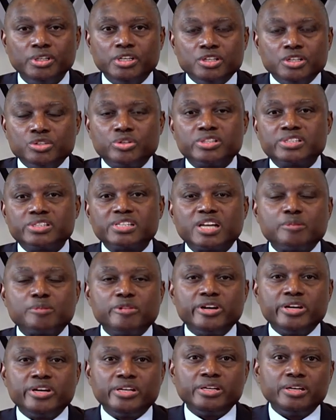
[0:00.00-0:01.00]
So in
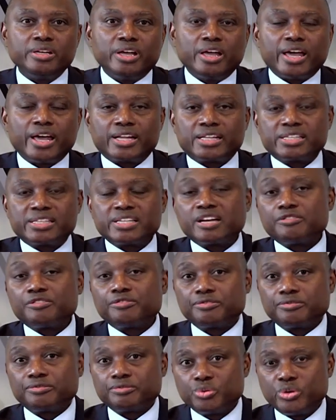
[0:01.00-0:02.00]
summary, a
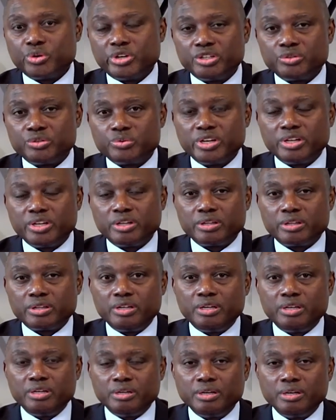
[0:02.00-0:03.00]
tough
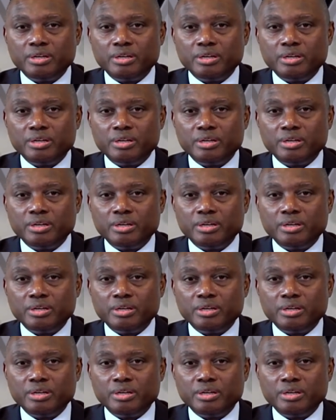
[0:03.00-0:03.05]
2023,